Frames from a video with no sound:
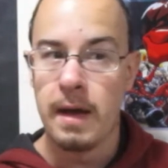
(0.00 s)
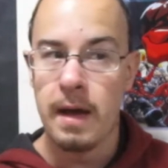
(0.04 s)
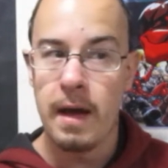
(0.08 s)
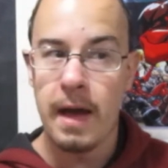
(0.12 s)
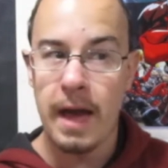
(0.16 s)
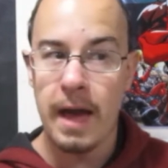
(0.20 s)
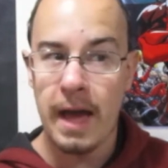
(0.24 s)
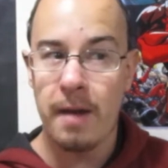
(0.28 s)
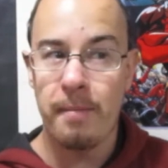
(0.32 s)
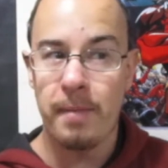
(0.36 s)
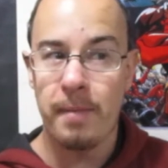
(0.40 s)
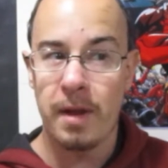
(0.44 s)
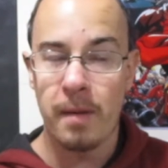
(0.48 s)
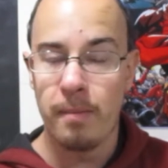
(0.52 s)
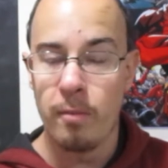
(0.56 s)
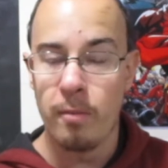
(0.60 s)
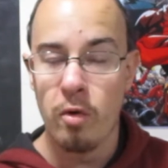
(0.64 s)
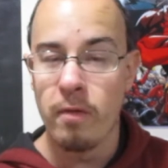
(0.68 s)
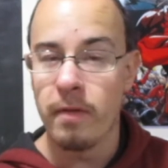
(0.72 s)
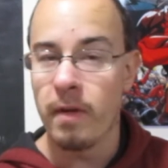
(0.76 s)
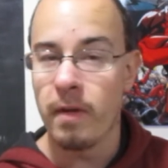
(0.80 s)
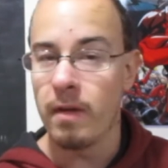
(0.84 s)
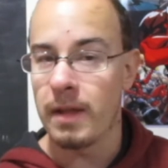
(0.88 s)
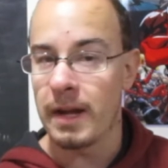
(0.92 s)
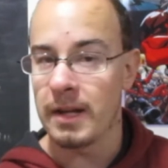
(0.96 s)
animated
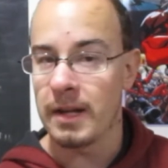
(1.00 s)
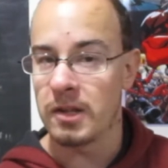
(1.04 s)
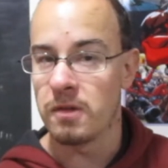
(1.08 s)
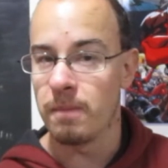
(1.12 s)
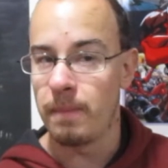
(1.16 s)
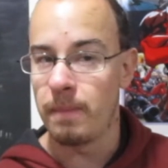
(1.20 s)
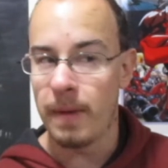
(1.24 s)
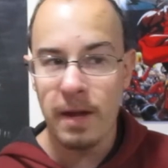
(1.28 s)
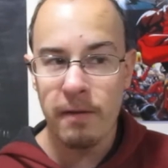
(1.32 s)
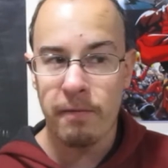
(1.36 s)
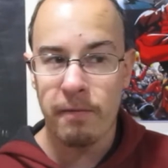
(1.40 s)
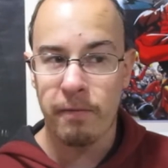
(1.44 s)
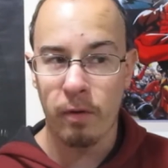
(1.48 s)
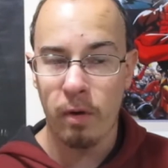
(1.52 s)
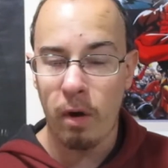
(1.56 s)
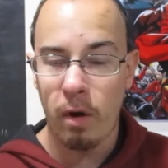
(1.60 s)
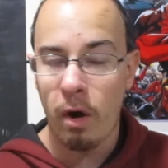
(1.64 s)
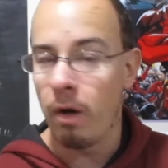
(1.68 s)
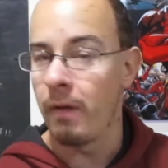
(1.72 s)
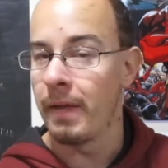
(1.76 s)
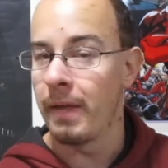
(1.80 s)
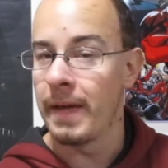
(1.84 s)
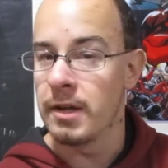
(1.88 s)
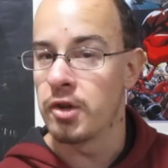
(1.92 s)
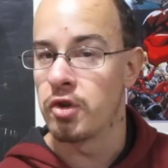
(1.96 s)
movie that's made for
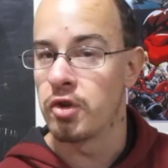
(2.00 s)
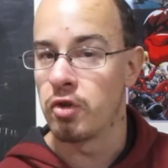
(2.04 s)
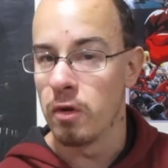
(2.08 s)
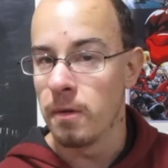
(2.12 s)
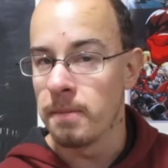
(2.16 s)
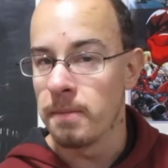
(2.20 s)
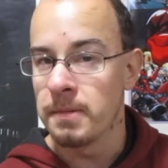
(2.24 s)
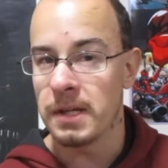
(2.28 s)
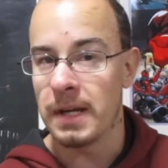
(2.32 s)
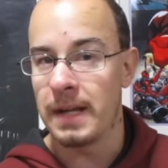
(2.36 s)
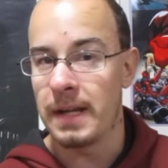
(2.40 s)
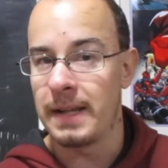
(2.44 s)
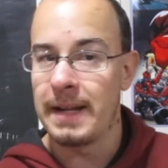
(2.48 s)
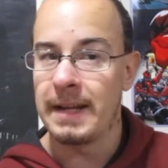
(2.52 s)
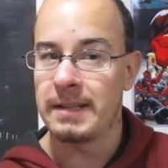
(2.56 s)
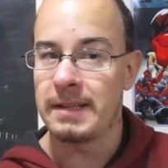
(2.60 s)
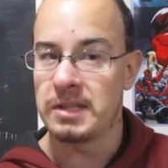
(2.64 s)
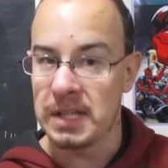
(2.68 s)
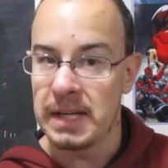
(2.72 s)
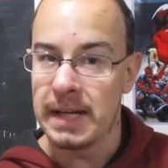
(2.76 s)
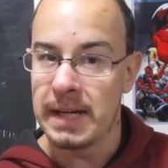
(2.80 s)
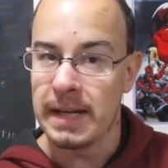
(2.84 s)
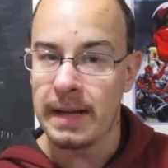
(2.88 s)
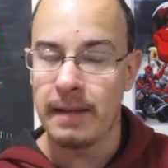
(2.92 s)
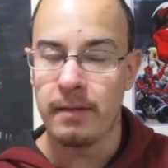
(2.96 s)
all age groups, and that's
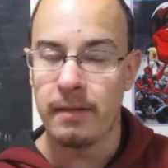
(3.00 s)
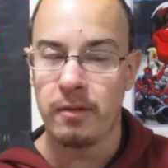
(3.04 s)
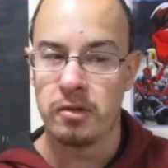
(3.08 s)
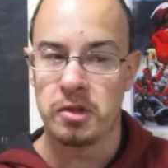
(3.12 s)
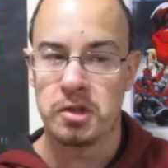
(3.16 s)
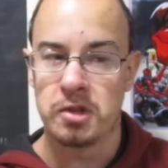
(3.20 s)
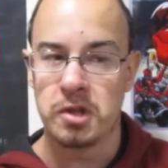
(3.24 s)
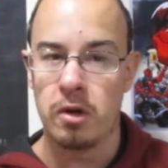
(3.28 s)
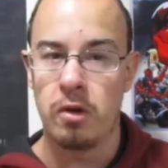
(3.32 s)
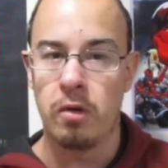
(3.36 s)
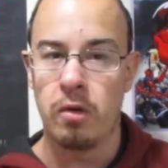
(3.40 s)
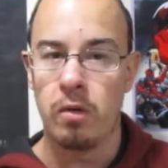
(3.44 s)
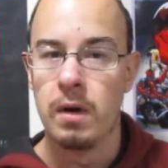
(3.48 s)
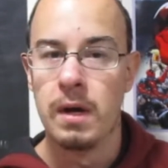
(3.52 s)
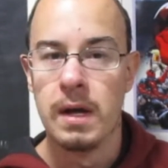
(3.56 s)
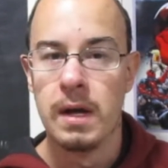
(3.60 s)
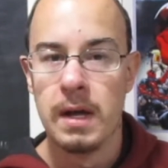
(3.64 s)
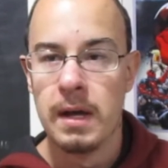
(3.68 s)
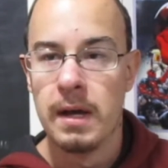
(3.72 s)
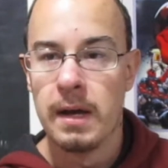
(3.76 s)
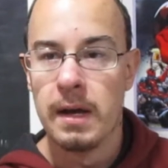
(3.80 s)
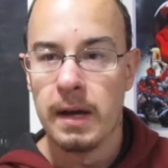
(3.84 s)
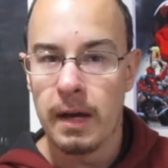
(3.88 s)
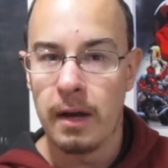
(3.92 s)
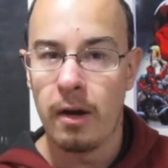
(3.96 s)
it, and there's no,
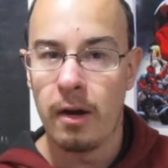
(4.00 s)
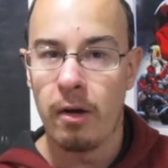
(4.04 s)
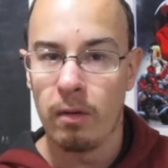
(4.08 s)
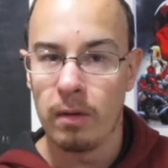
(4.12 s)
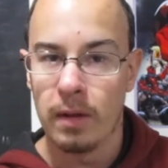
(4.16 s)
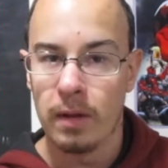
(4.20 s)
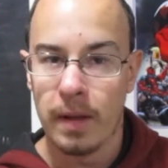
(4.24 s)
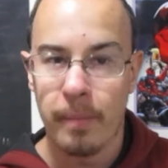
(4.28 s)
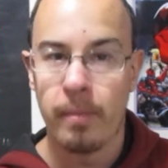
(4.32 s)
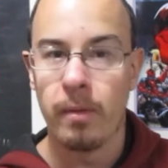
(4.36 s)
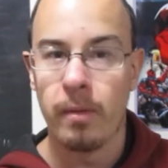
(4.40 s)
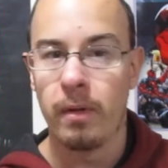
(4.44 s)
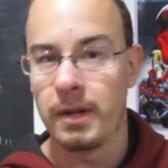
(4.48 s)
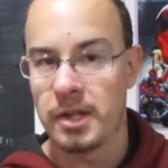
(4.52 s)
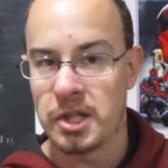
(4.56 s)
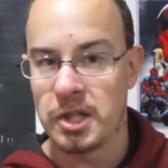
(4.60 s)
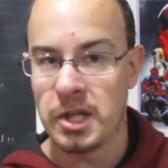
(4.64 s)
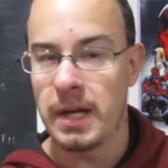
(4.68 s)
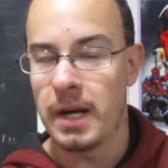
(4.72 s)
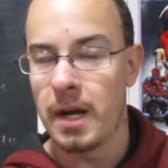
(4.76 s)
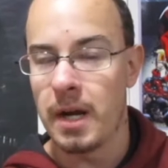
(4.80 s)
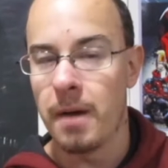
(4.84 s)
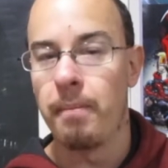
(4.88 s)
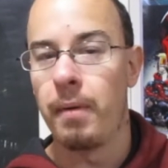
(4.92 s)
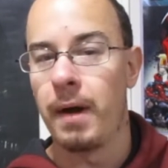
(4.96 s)
you know, liberal
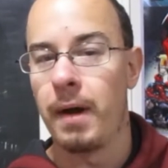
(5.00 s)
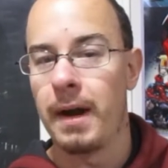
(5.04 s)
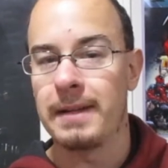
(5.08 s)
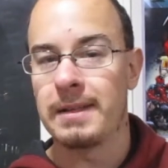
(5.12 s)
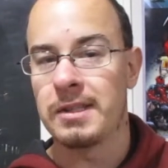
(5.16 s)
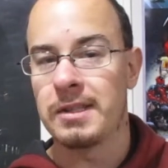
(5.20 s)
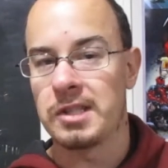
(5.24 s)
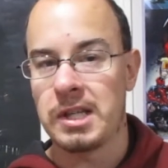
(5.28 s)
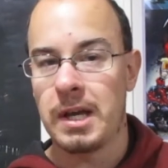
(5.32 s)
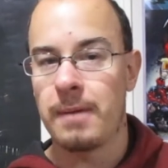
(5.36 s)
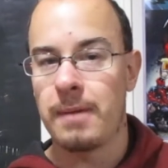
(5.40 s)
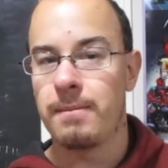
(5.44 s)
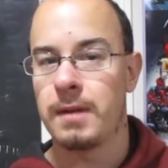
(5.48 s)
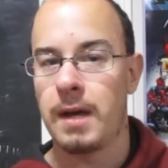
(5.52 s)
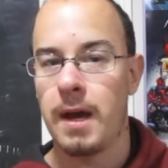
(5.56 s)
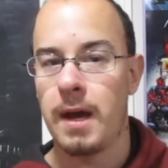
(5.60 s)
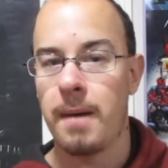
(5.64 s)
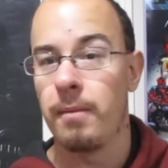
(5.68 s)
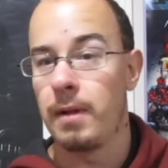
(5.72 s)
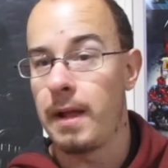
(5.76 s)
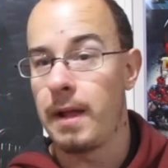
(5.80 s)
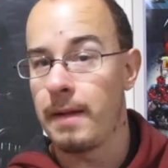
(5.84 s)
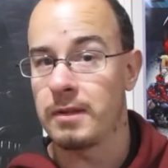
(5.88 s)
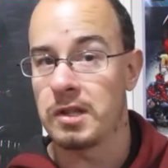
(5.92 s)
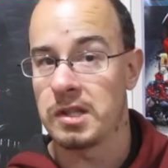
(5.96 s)
agenda, but at the same time,
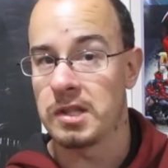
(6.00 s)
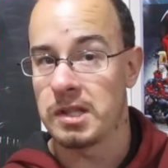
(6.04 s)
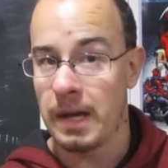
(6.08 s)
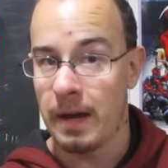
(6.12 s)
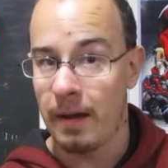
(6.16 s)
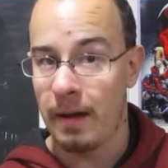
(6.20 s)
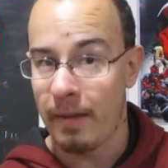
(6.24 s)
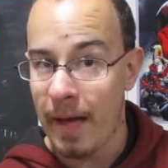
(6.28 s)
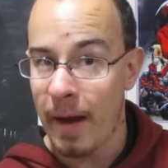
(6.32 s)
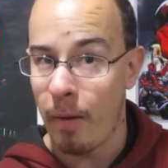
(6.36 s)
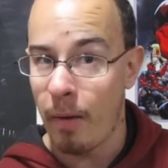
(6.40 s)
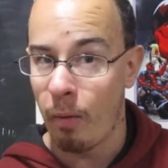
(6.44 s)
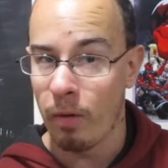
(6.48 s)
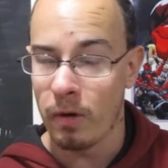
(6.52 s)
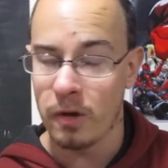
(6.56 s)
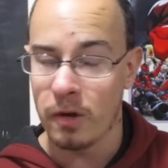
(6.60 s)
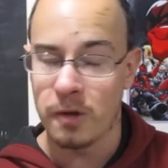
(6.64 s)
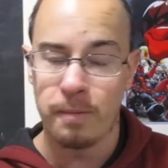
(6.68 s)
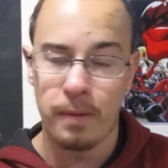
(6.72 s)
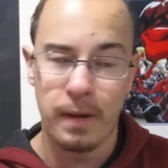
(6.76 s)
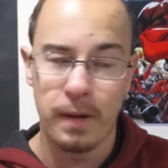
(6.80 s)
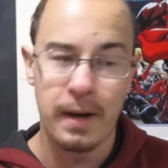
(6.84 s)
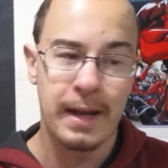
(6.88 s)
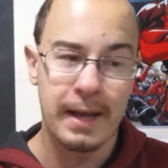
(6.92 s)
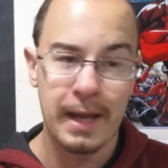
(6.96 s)
we'll have to see how that works.
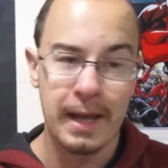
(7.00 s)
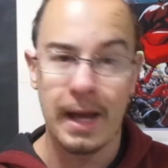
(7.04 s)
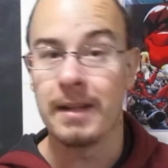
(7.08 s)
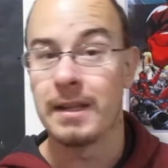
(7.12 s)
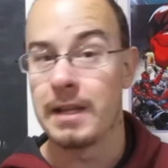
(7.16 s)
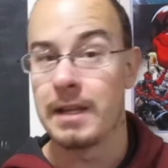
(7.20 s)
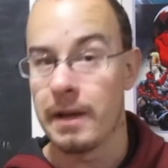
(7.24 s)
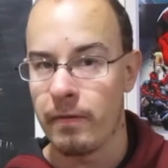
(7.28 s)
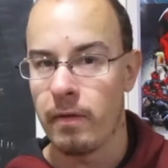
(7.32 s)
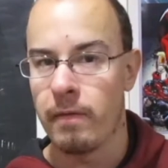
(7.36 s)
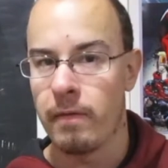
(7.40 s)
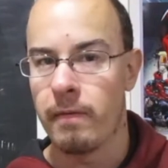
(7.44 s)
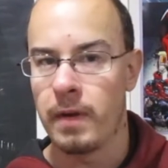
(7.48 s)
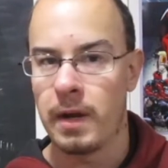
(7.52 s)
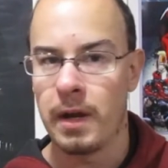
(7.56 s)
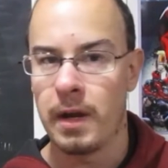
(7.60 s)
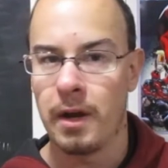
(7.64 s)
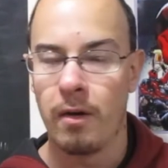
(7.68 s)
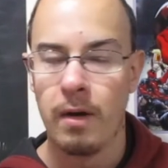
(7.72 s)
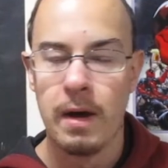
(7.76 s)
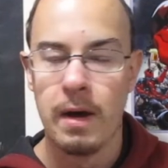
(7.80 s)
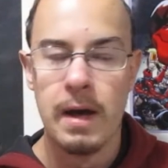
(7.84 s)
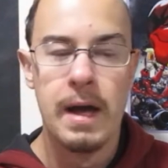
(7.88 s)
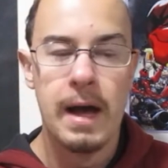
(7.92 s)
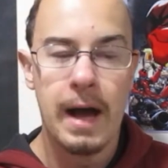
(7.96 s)
But again, different
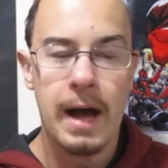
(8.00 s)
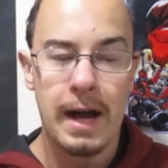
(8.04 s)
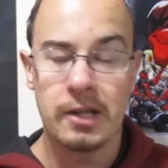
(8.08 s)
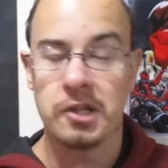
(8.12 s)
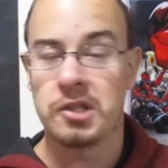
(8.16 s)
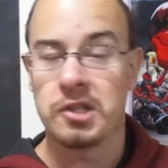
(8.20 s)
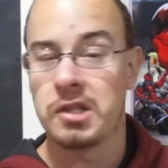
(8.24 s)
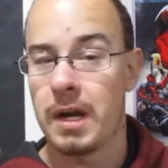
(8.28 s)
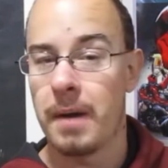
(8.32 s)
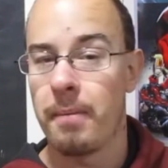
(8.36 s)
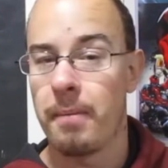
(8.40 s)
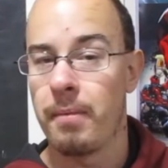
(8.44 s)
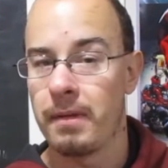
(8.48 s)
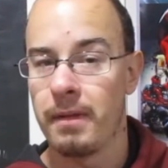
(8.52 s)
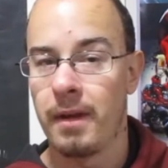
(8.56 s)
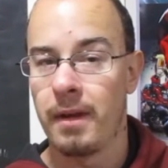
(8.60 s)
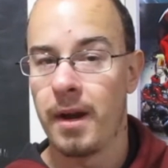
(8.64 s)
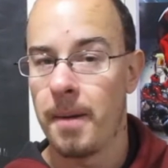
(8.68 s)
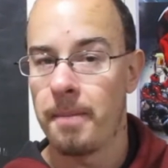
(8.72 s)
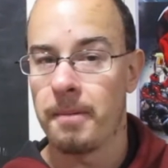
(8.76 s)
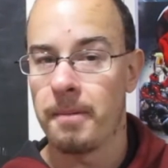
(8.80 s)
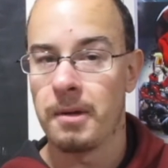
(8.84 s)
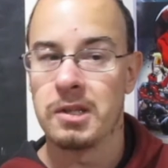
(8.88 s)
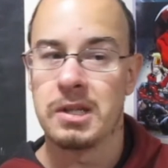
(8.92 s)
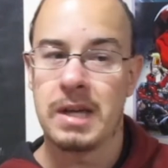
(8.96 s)
video. I just thought I'd bring that
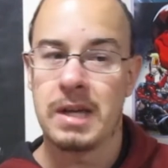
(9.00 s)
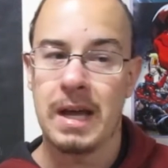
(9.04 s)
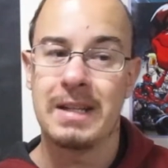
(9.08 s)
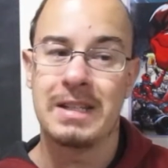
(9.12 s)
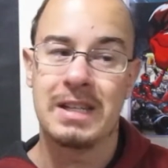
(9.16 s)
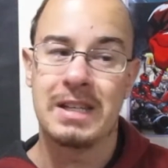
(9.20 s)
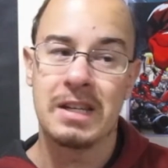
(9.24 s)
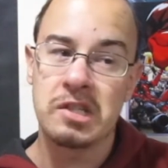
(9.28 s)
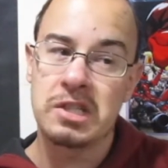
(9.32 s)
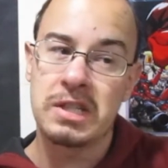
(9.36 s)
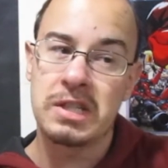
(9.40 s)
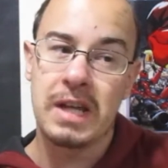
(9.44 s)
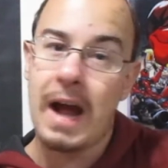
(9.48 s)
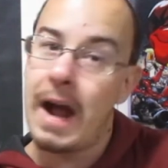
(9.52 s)
up, because again, Disney,